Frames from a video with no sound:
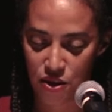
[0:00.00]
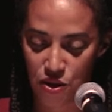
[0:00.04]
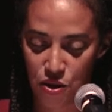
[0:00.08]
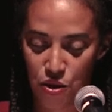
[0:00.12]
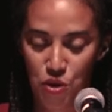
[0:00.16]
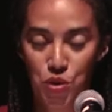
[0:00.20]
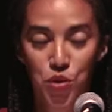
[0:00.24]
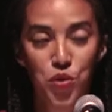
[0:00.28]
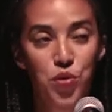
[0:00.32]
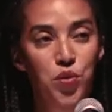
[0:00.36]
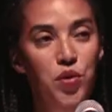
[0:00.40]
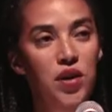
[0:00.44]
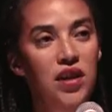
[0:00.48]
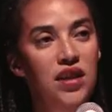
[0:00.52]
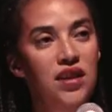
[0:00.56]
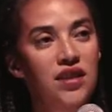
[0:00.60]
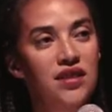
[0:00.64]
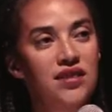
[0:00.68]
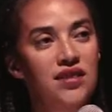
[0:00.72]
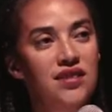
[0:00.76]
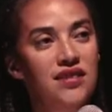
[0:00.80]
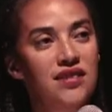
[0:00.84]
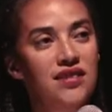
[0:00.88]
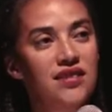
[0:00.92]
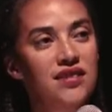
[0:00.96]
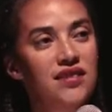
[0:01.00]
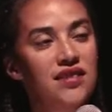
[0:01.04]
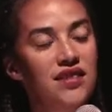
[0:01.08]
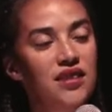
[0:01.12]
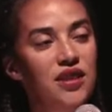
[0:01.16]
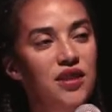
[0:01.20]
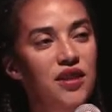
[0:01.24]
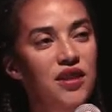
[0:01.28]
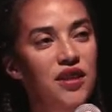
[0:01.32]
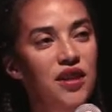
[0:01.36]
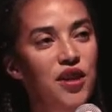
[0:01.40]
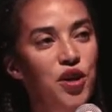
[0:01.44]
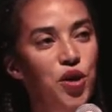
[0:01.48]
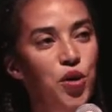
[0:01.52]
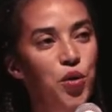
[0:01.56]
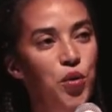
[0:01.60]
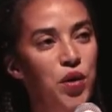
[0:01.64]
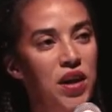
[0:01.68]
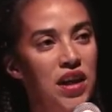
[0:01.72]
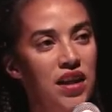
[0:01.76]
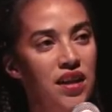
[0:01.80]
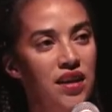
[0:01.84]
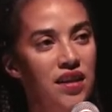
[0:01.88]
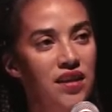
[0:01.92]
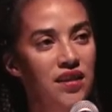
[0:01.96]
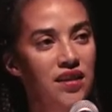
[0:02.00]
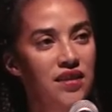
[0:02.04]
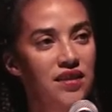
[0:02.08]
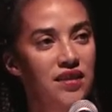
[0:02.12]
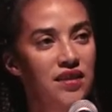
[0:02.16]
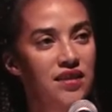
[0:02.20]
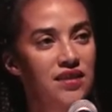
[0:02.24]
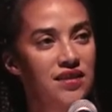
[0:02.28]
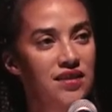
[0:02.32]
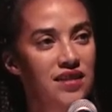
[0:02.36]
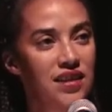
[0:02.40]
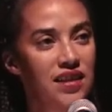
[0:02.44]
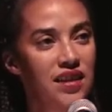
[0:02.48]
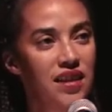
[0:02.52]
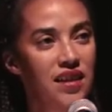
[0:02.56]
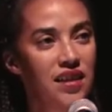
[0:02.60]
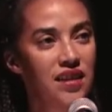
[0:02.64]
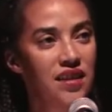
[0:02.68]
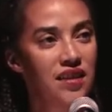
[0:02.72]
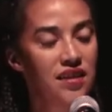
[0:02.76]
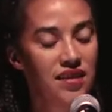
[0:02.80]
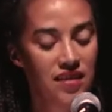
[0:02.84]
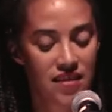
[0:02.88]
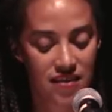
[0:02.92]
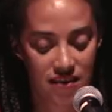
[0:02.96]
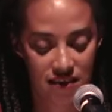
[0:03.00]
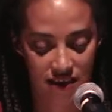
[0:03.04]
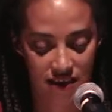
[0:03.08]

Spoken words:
Who was Queen Nzinga?